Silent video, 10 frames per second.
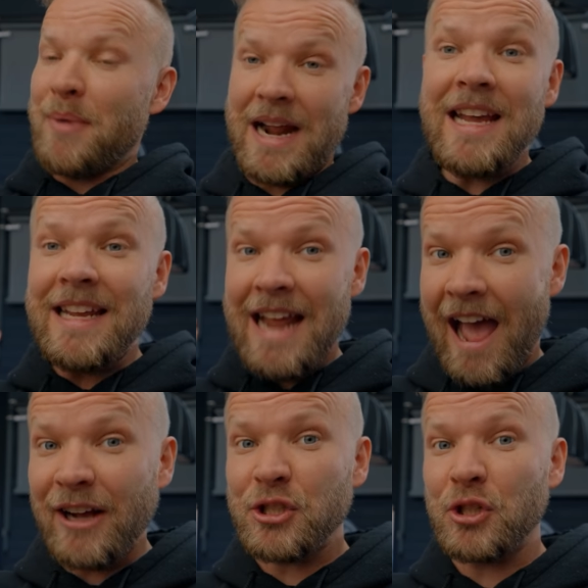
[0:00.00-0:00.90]
But I can
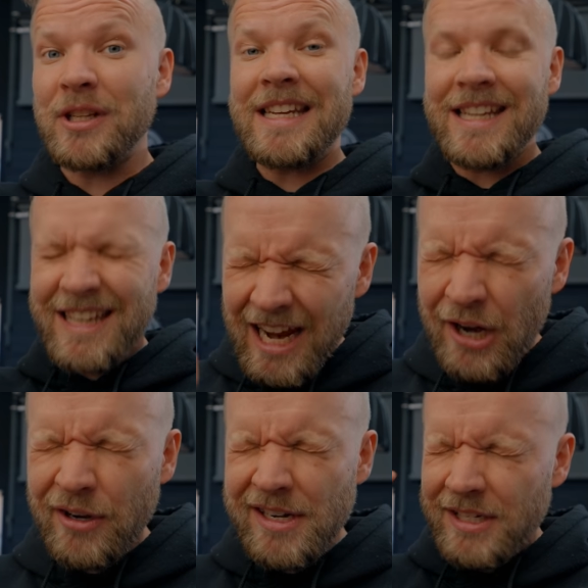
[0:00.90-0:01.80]
actually
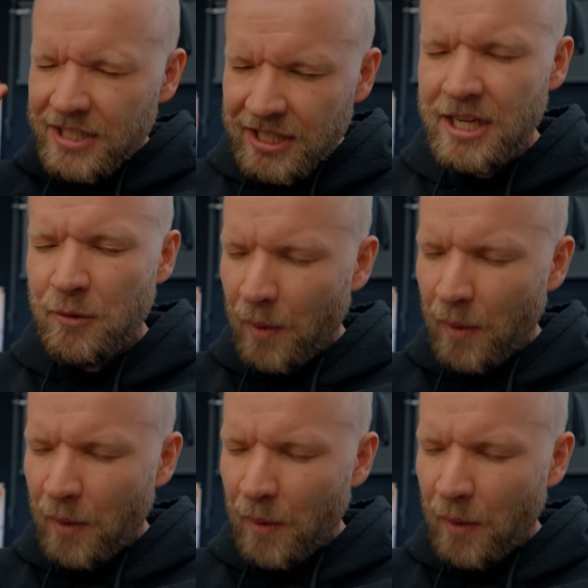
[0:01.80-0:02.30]
guarantee,